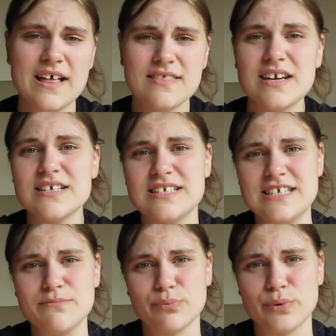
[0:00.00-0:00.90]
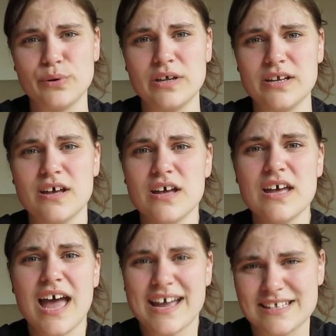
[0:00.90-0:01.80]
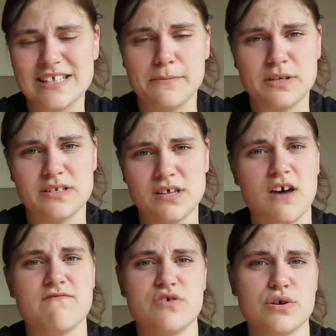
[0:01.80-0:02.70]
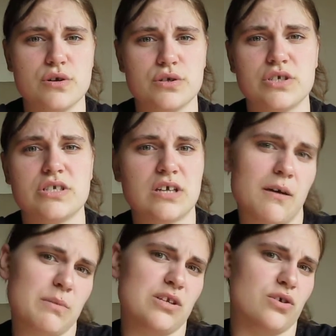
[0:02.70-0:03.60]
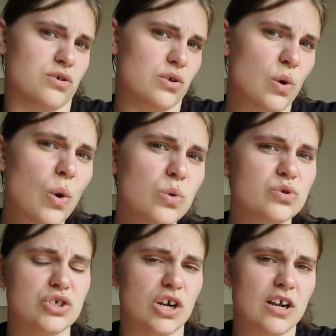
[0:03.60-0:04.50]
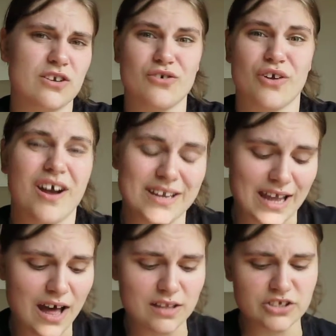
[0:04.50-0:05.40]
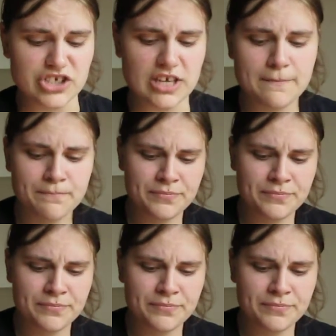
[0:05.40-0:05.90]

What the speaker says: than a deep-rooted acceptance of nerddom and nerd culture and nerd ideology,